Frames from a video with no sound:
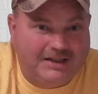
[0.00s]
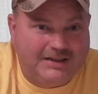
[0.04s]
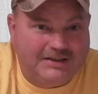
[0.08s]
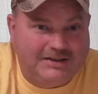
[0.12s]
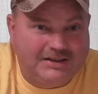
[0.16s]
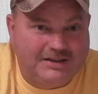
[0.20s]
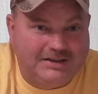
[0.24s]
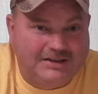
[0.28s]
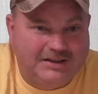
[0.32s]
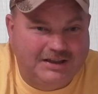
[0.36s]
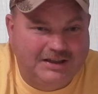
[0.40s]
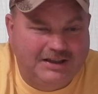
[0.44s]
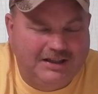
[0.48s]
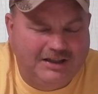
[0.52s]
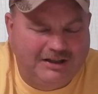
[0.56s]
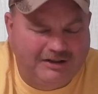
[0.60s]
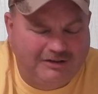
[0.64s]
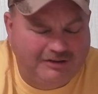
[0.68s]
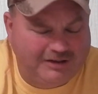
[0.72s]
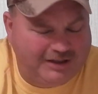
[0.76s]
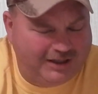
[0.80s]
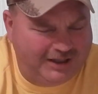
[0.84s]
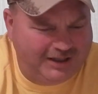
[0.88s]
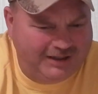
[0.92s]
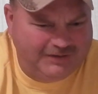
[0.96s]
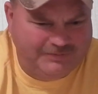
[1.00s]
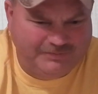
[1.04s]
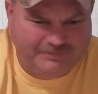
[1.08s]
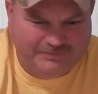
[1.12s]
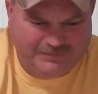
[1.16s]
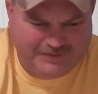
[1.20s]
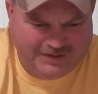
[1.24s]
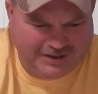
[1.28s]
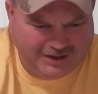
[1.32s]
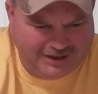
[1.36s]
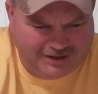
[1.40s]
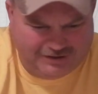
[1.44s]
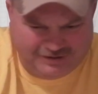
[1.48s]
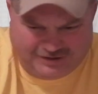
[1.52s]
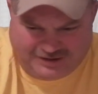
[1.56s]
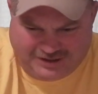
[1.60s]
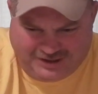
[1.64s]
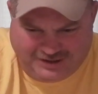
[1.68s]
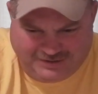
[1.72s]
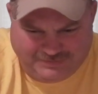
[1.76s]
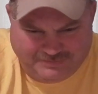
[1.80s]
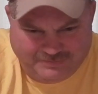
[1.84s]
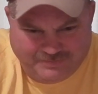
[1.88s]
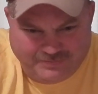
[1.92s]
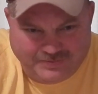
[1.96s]
She said, okay,
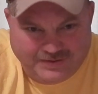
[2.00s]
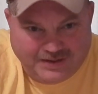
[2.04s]
okay.